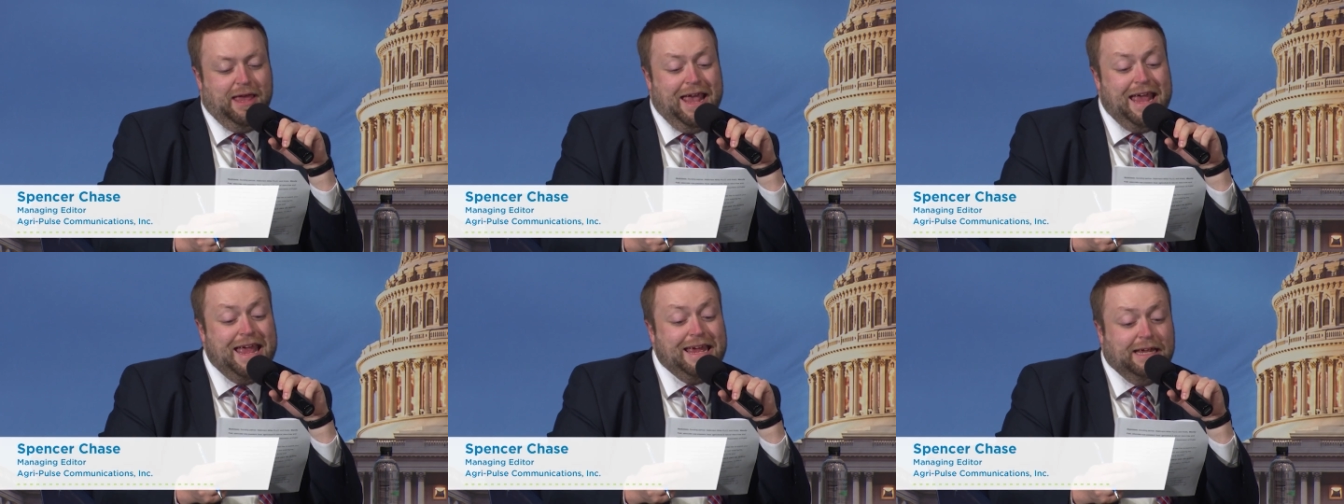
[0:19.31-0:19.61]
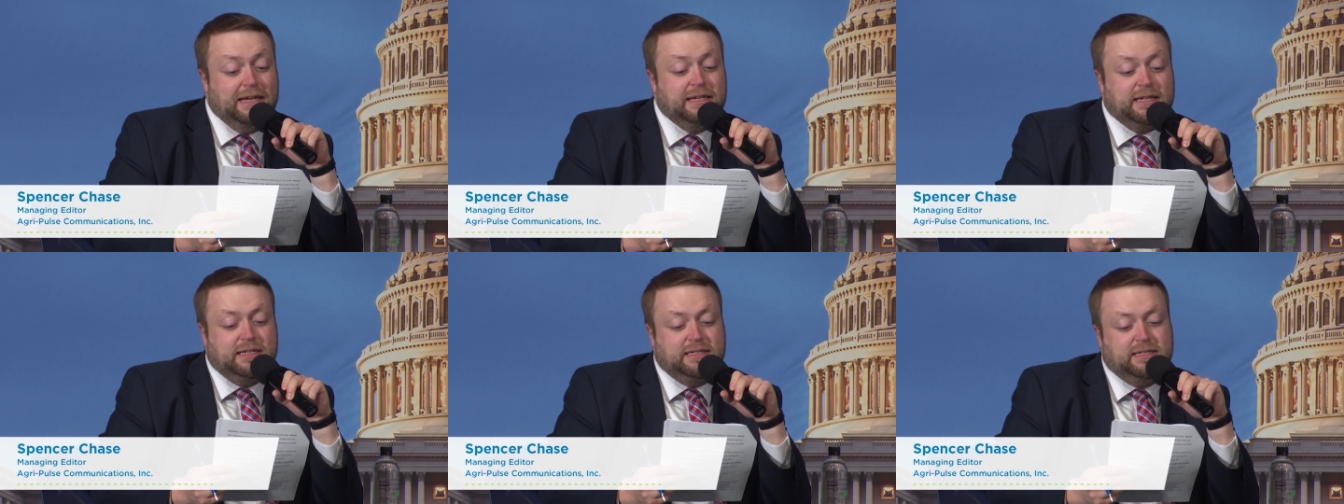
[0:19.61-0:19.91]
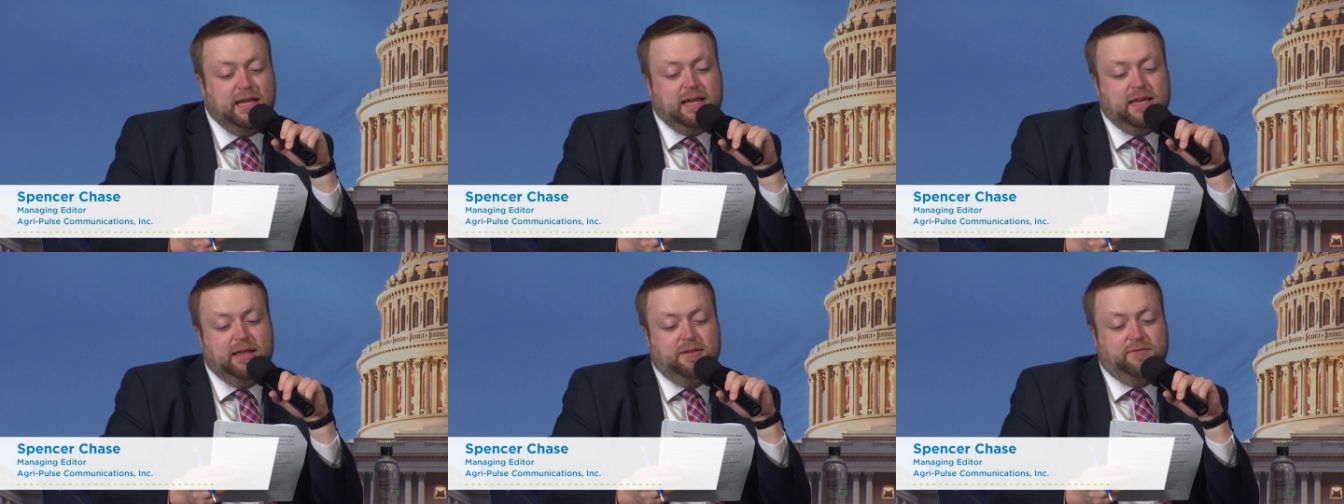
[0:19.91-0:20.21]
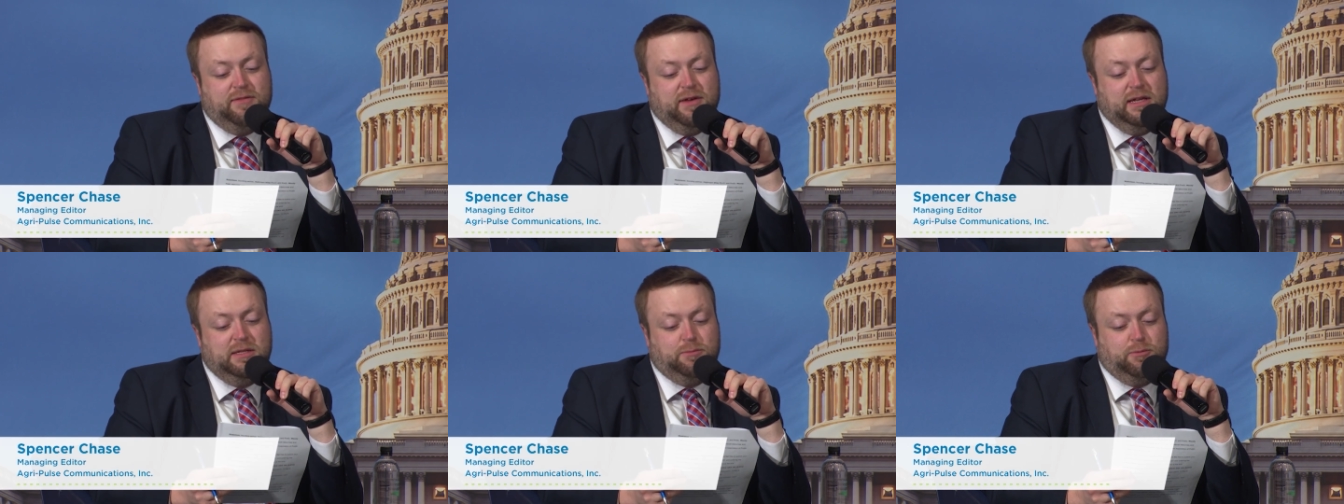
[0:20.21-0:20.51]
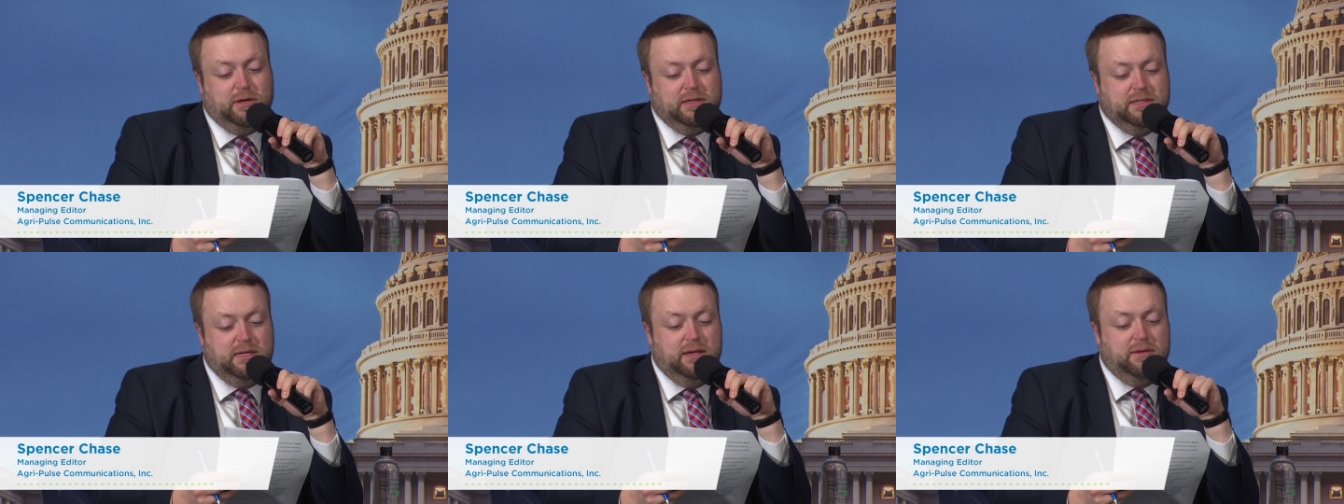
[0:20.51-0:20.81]
and Executive Vice
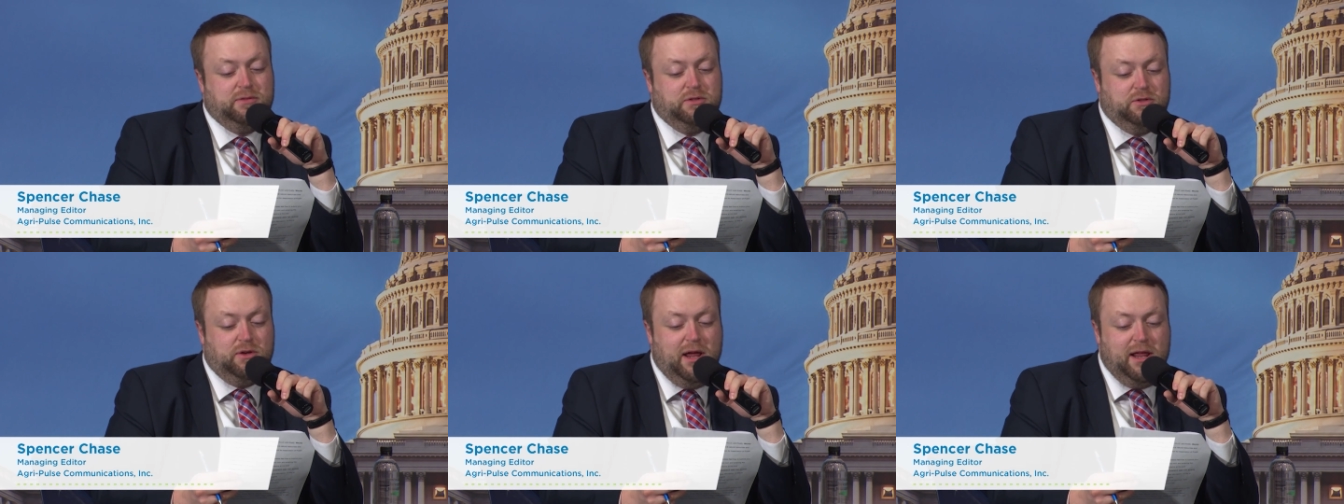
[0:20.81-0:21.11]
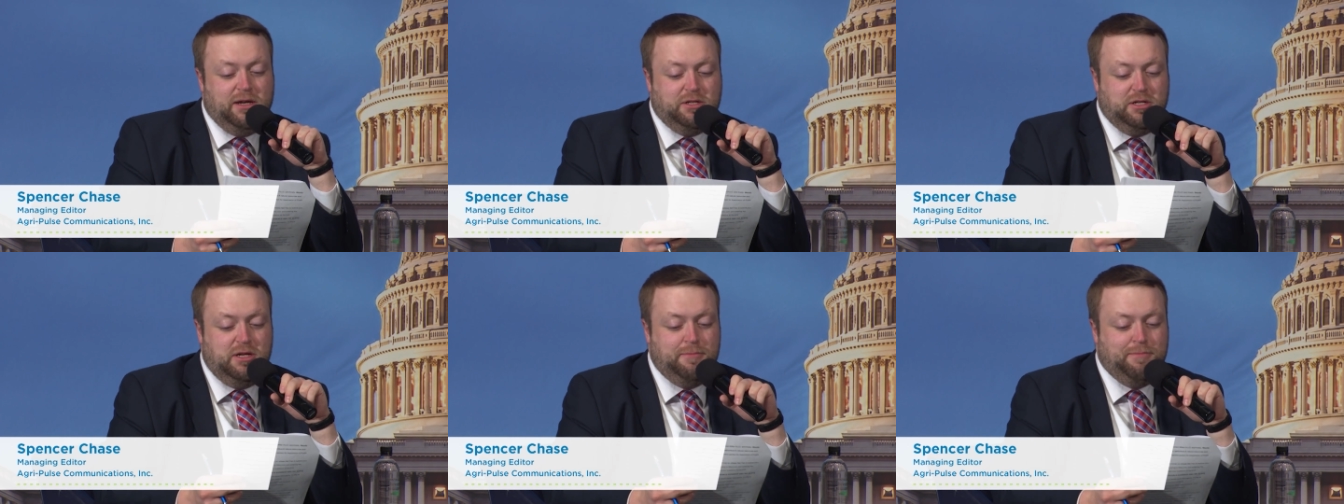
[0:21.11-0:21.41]
President of Strategy,